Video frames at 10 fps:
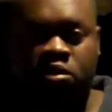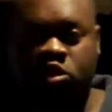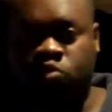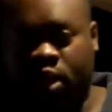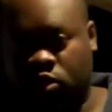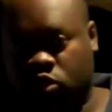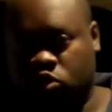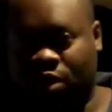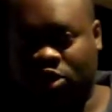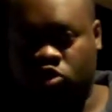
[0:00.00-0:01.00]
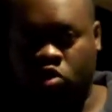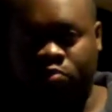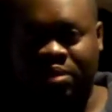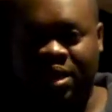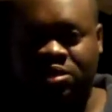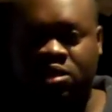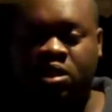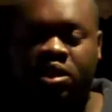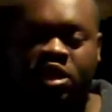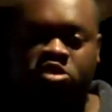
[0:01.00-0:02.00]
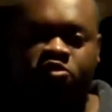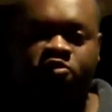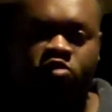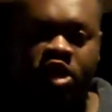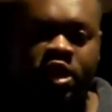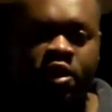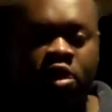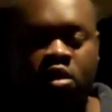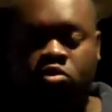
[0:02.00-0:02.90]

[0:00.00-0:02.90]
This way you can do it at your own pace. It's free.